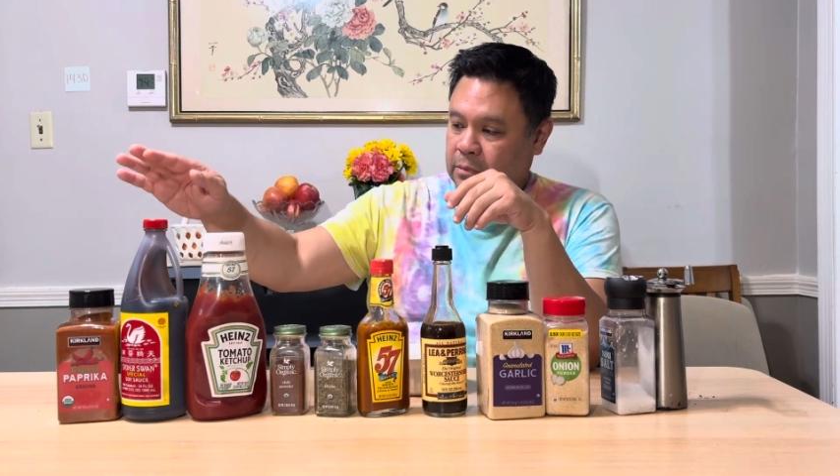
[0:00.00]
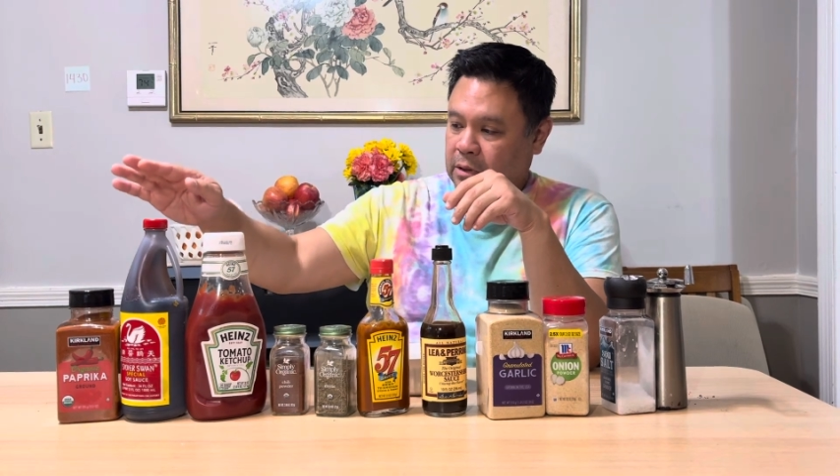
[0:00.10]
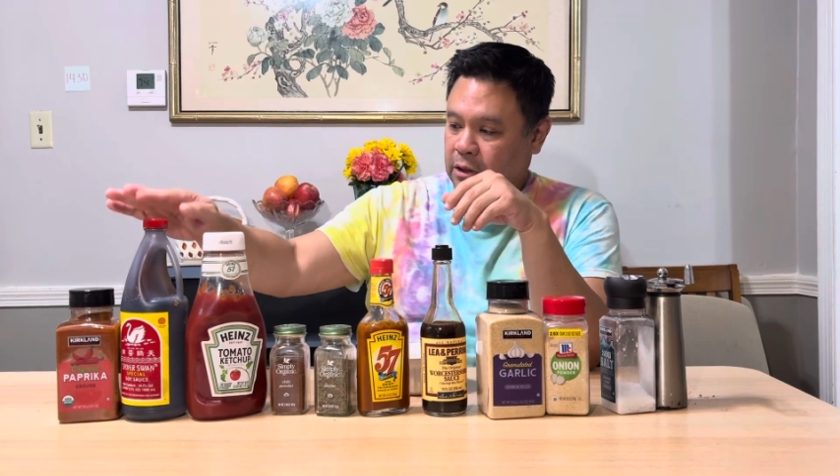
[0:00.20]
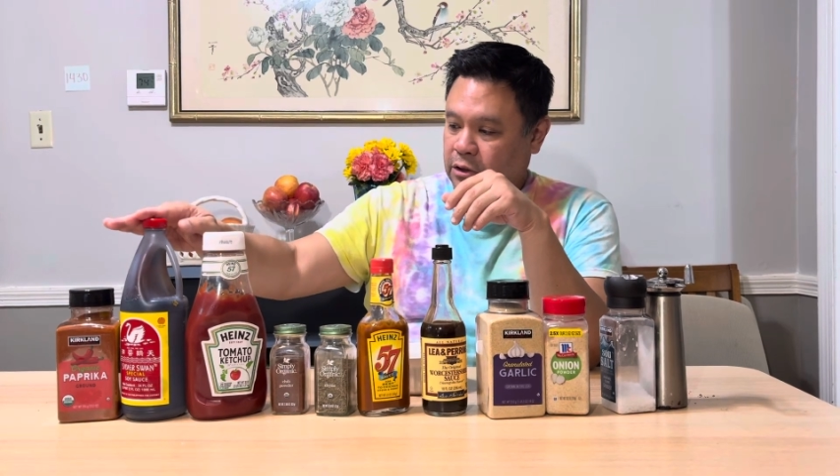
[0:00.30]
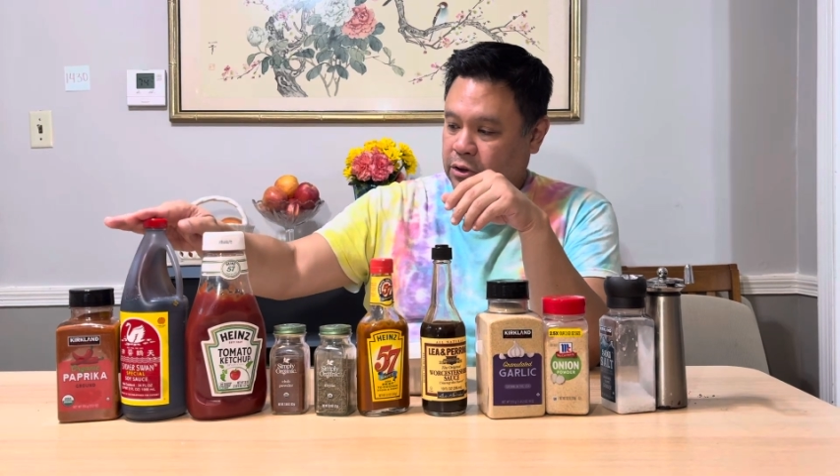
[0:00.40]
a
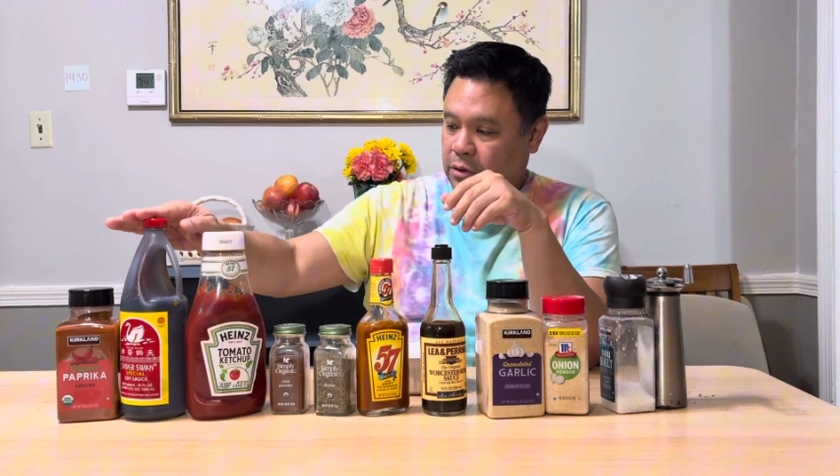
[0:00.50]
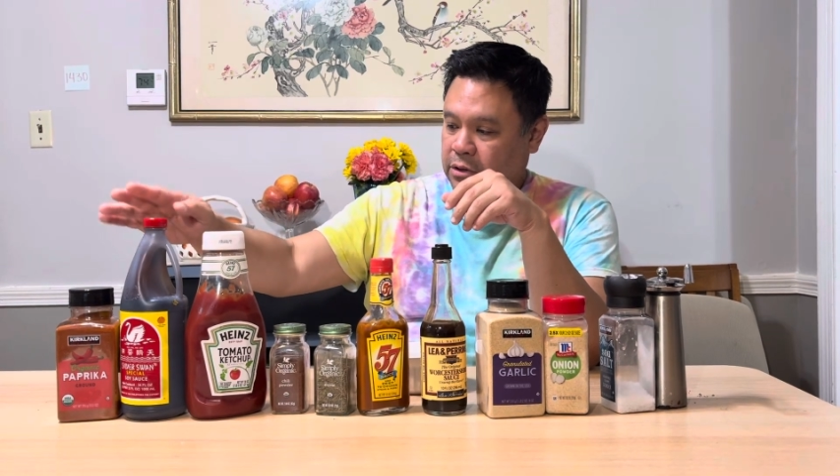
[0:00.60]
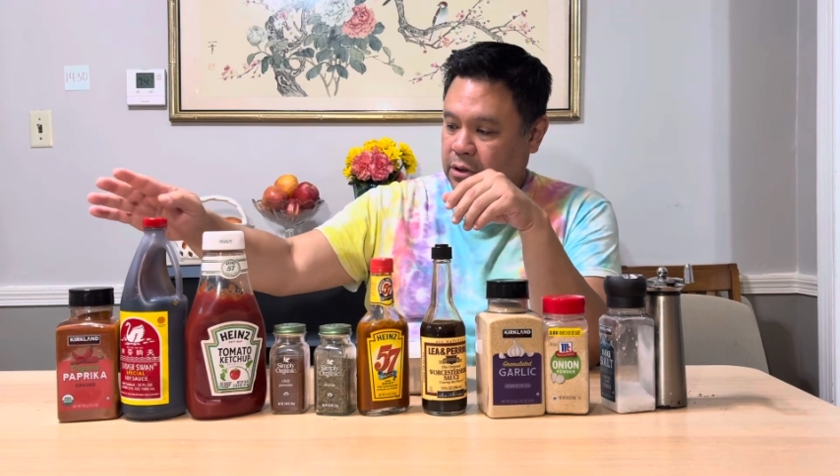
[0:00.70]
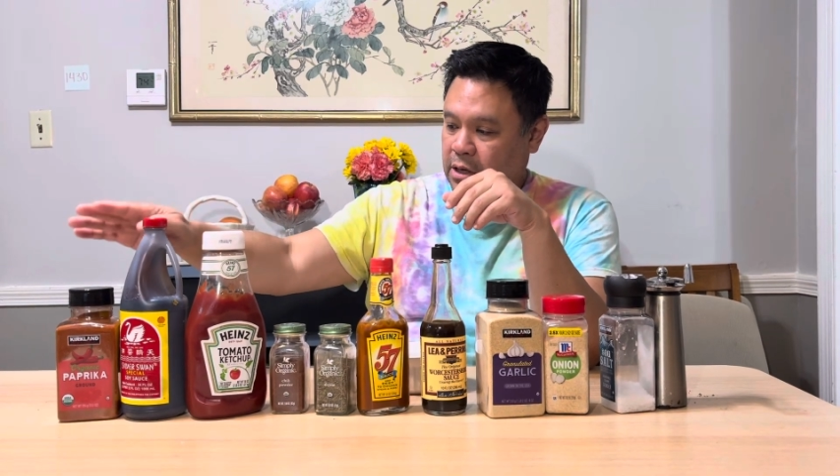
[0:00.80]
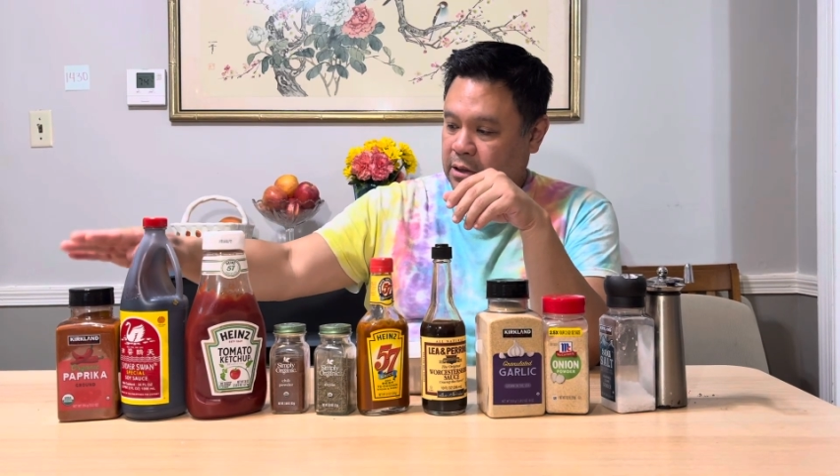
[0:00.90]
little soy
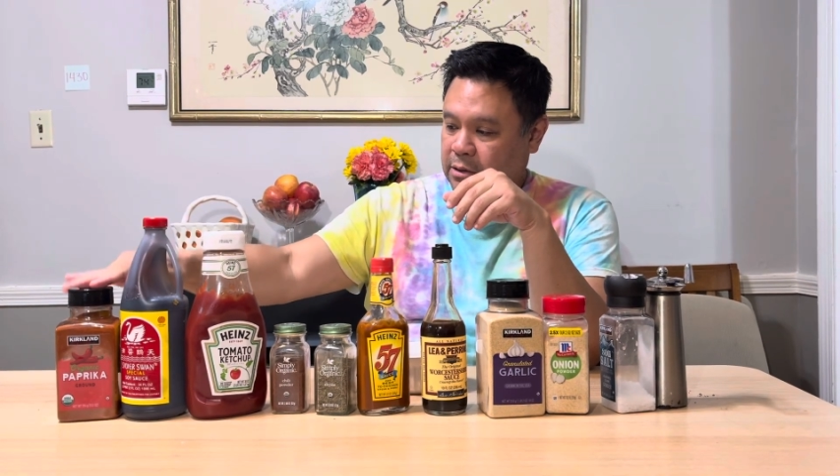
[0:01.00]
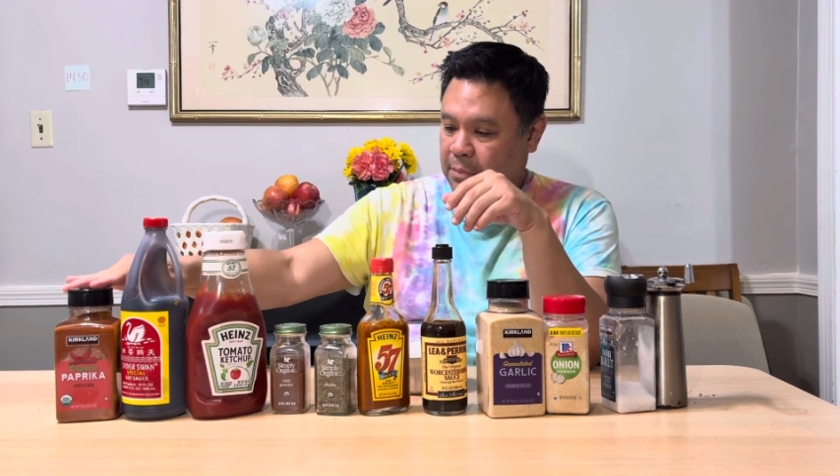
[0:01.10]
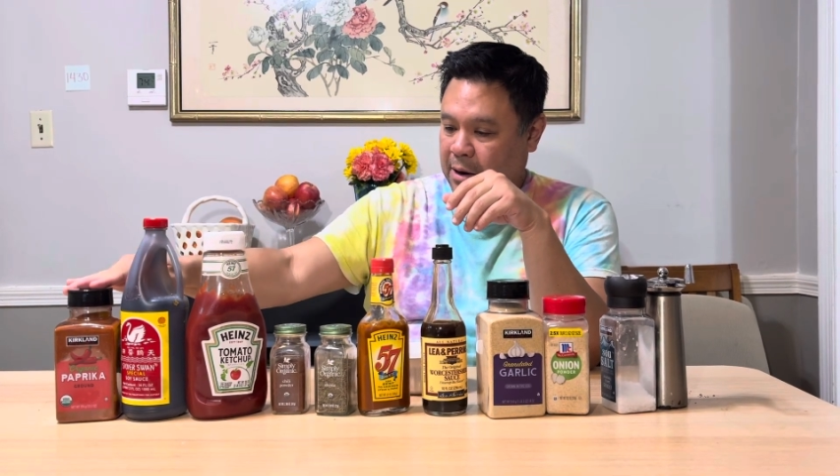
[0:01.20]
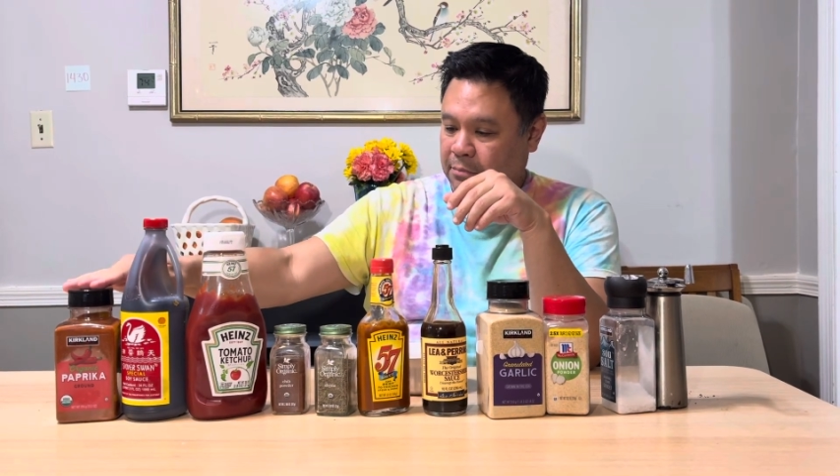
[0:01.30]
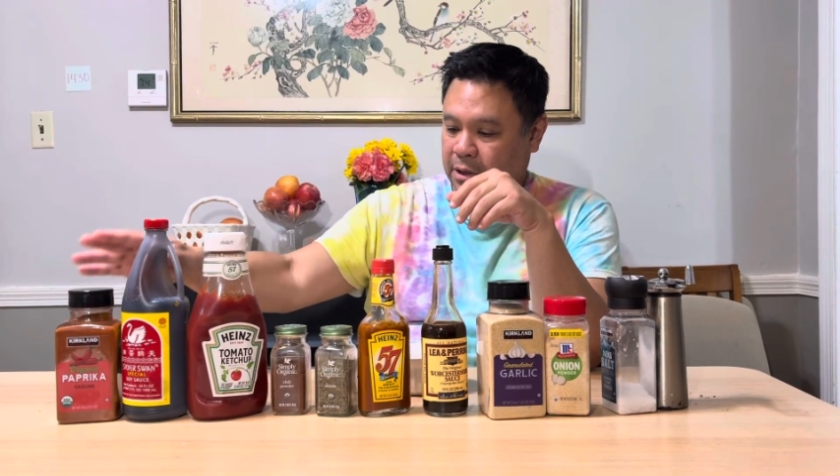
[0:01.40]
sauce,
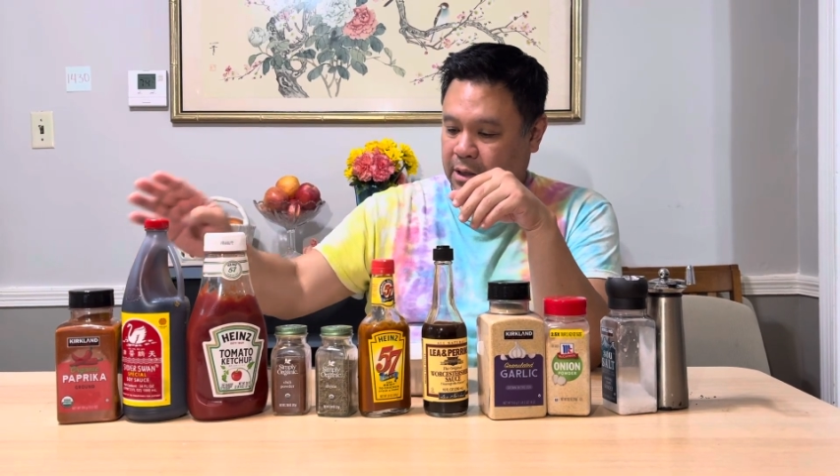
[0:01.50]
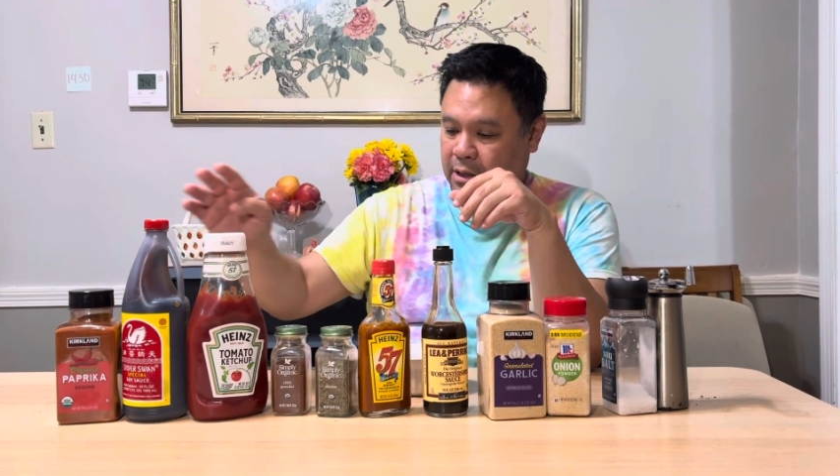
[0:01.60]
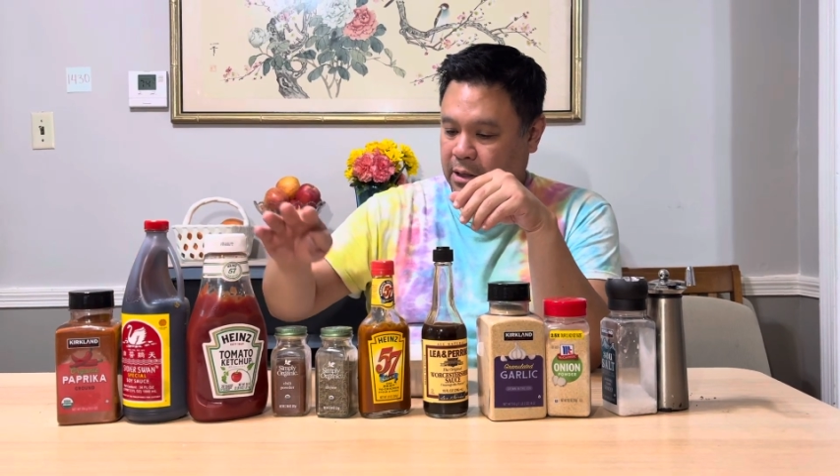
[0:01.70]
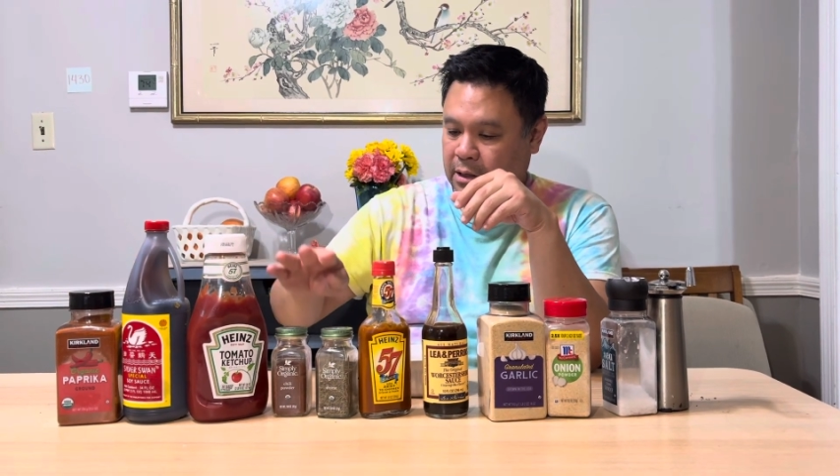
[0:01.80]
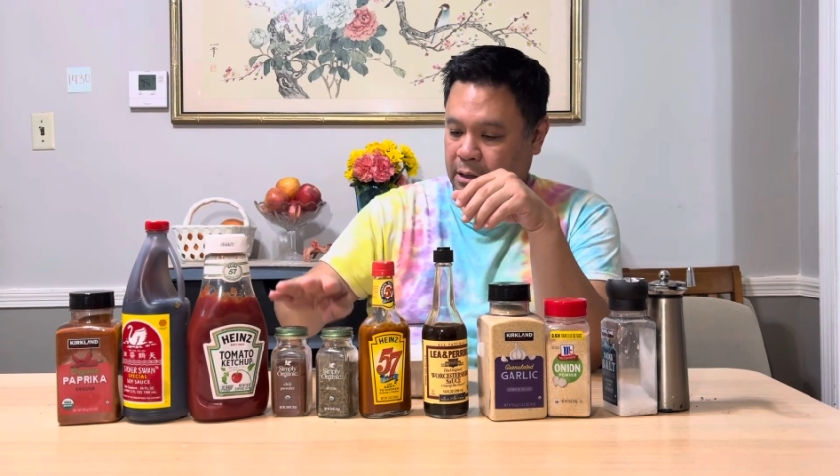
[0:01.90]
paprika.